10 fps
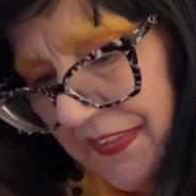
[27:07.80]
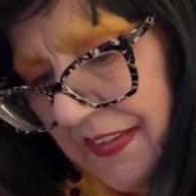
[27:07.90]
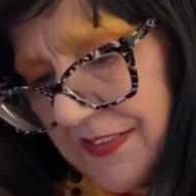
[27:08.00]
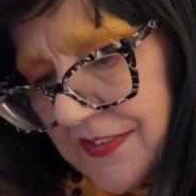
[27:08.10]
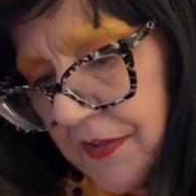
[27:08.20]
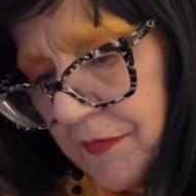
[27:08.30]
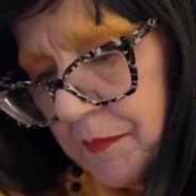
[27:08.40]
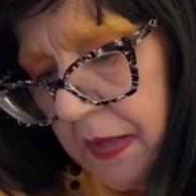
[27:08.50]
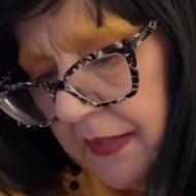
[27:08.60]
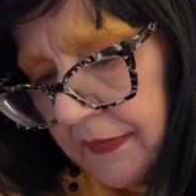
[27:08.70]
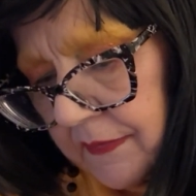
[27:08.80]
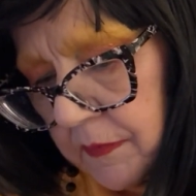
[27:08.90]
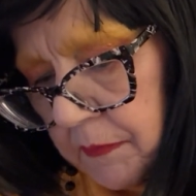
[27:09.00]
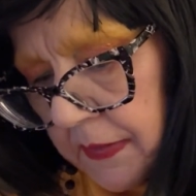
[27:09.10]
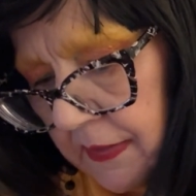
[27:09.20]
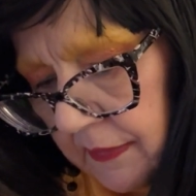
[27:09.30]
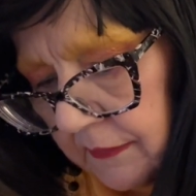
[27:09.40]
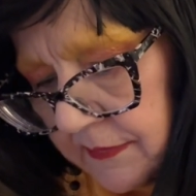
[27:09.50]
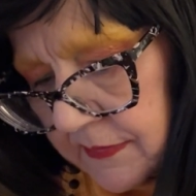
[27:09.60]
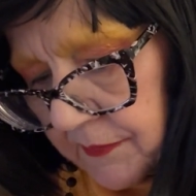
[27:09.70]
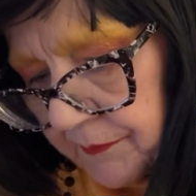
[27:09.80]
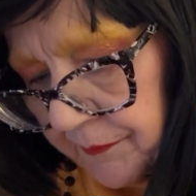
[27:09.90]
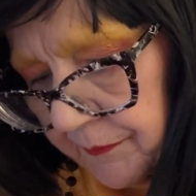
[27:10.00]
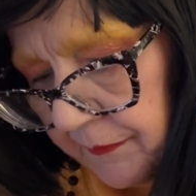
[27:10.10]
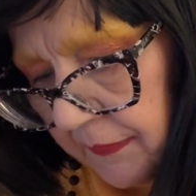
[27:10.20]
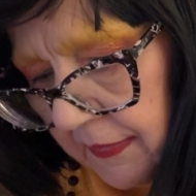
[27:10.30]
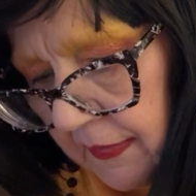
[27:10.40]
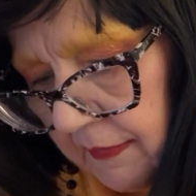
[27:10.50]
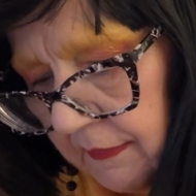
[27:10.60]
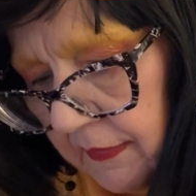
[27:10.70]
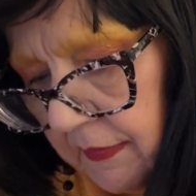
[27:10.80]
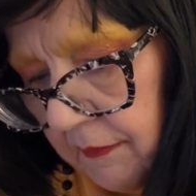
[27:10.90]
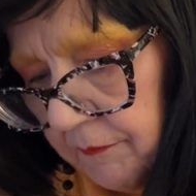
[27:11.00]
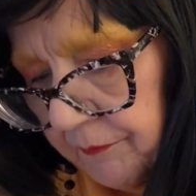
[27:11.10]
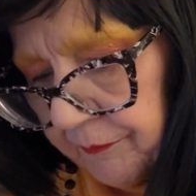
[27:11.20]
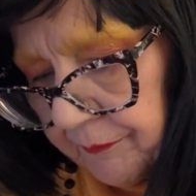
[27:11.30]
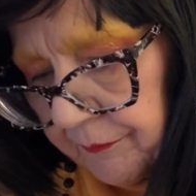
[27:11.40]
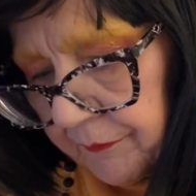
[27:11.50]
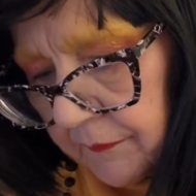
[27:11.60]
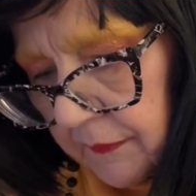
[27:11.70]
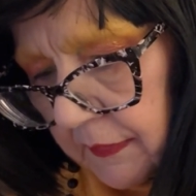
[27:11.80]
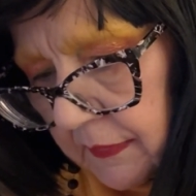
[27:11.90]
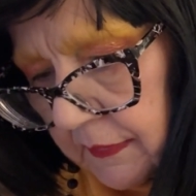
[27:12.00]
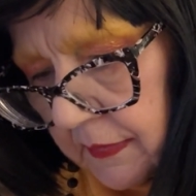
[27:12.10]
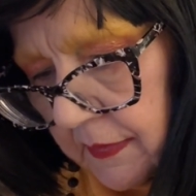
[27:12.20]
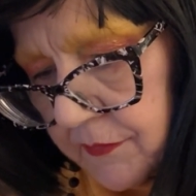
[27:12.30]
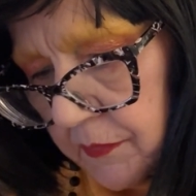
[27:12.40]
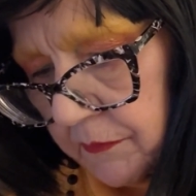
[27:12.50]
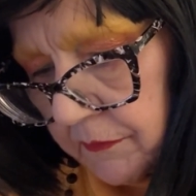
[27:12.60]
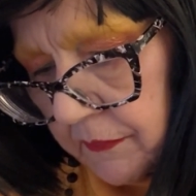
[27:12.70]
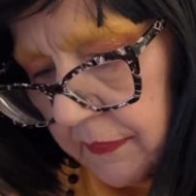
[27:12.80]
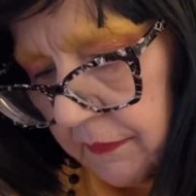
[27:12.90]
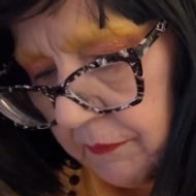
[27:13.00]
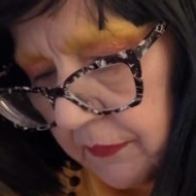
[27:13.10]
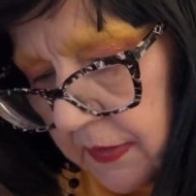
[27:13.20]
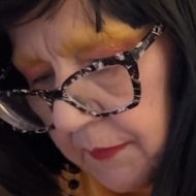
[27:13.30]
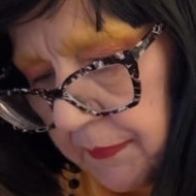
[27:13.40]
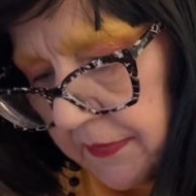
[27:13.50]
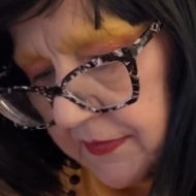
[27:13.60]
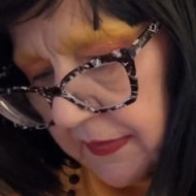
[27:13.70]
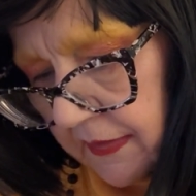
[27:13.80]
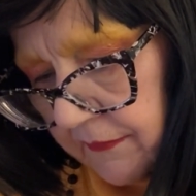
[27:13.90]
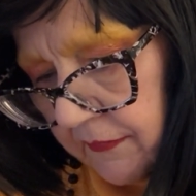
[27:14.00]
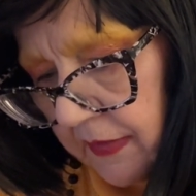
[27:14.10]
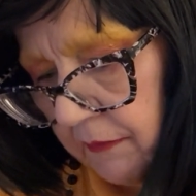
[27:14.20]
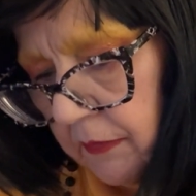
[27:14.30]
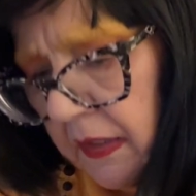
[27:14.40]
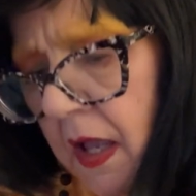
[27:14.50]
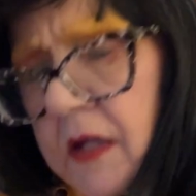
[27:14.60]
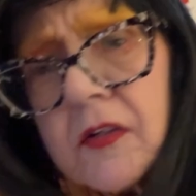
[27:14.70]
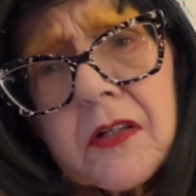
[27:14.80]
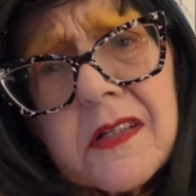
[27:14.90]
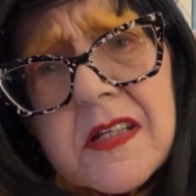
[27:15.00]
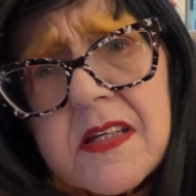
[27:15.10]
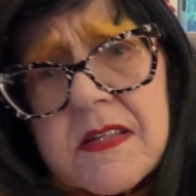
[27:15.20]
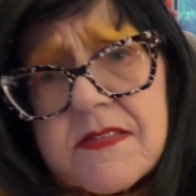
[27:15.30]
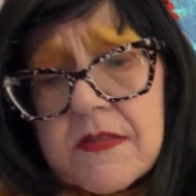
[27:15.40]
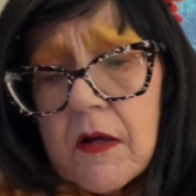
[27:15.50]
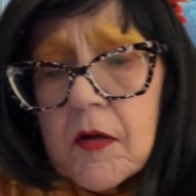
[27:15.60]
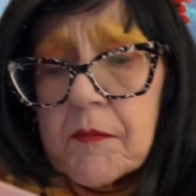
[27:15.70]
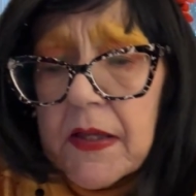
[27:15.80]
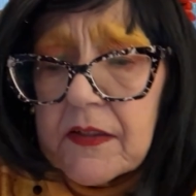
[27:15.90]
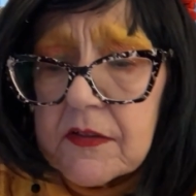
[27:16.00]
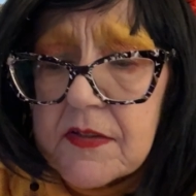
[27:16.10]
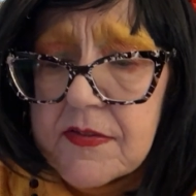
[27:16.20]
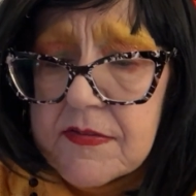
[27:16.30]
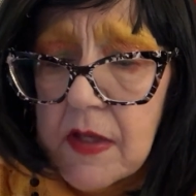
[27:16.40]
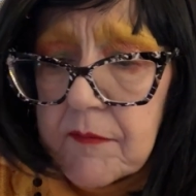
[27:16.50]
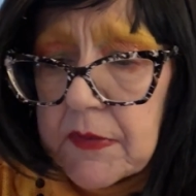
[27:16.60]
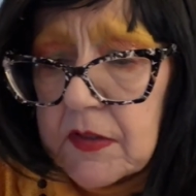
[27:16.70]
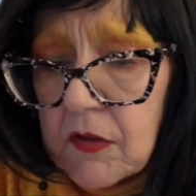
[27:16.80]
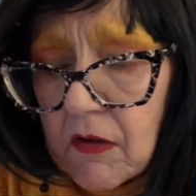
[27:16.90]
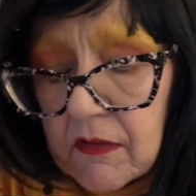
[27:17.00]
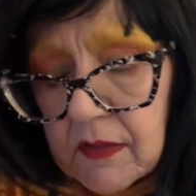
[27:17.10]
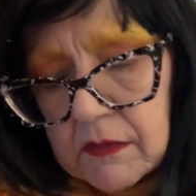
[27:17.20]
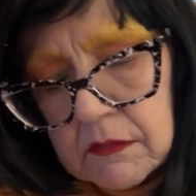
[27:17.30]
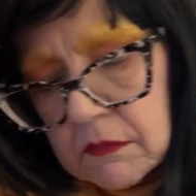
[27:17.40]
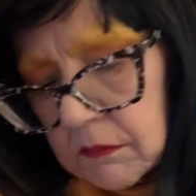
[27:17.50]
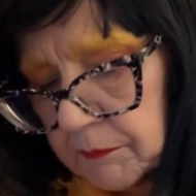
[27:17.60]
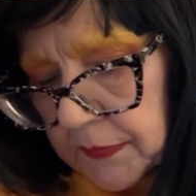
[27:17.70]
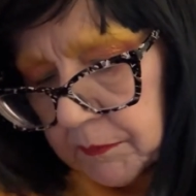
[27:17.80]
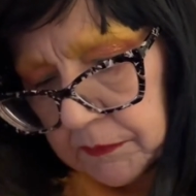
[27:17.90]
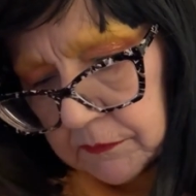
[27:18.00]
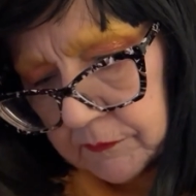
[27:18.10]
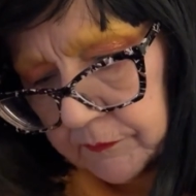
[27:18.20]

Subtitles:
shove them back in the box. Yep. Yeah, so we'll keep it together that way. Goodness, oh my goodness. I mean, you're all like, oh, people.